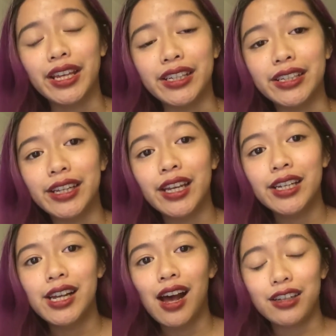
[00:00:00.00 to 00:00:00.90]
in
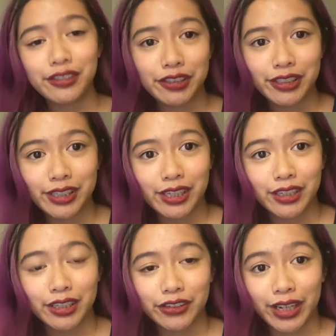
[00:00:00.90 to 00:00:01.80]

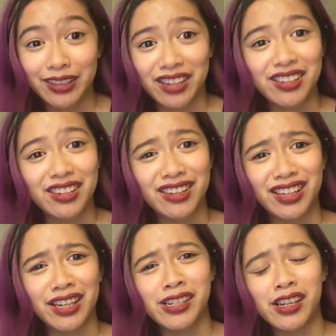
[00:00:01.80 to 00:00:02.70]
understanding your
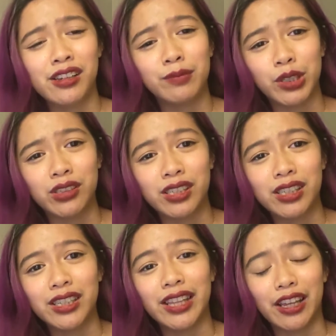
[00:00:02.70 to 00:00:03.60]
identity in a
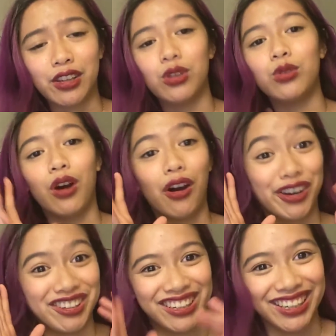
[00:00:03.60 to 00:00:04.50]
community that you
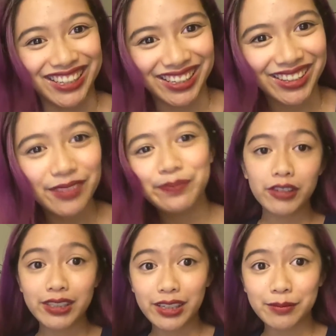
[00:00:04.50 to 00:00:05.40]
are in.
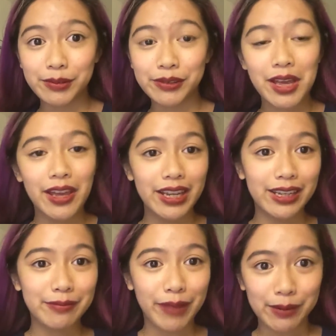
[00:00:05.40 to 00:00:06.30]
For example,
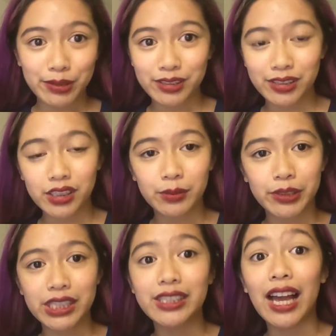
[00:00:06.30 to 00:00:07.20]
in my personal
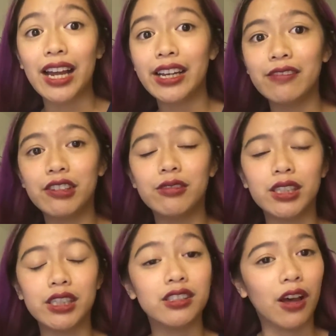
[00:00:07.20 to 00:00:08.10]
experience, I never
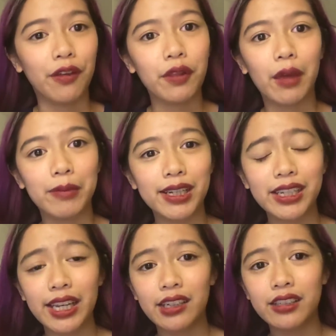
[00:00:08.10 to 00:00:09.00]
really saw that
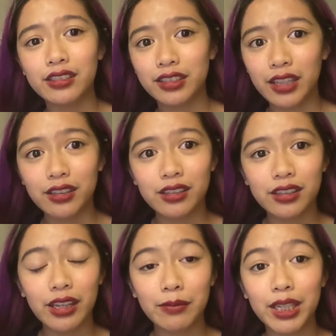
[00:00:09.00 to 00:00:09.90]
many characters that
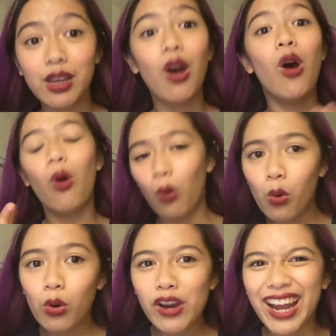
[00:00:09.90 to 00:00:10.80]
looked like me
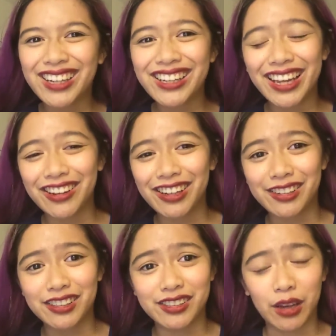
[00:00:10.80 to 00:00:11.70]
or any
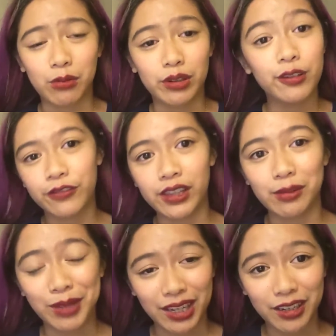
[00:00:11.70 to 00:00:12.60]
characters that were
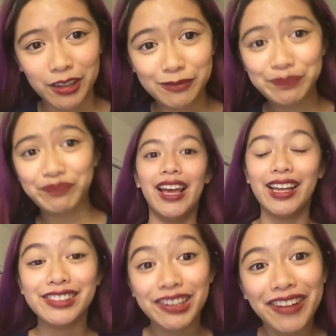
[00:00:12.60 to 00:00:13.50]
Filipino.
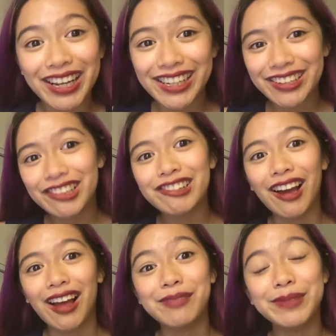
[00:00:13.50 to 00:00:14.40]
And so I kid you
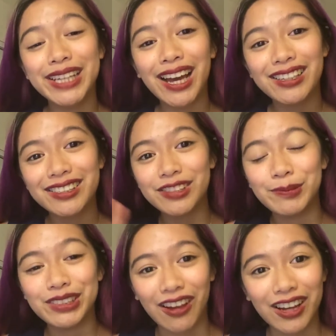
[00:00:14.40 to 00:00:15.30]
not, because
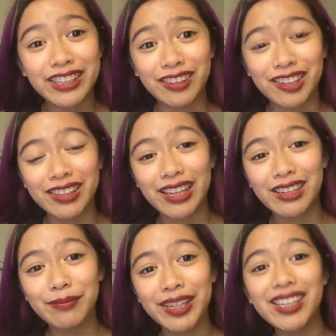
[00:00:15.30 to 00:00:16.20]
Mulan looked
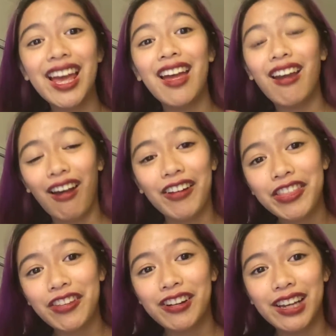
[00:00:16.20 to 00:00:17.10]
like me,
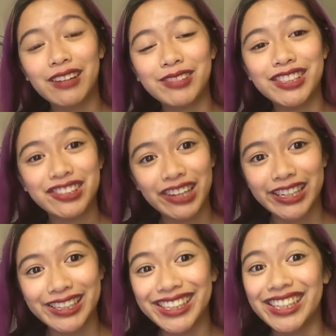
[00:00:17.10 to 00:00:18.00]
I thought I was
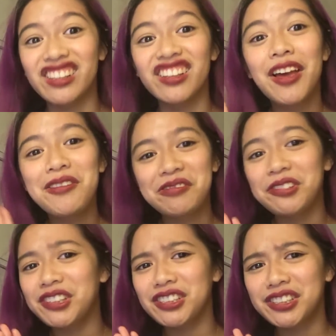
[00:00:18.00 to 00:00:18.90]
Chinese
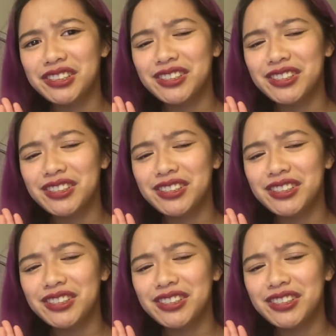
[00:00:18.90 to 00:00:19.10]
for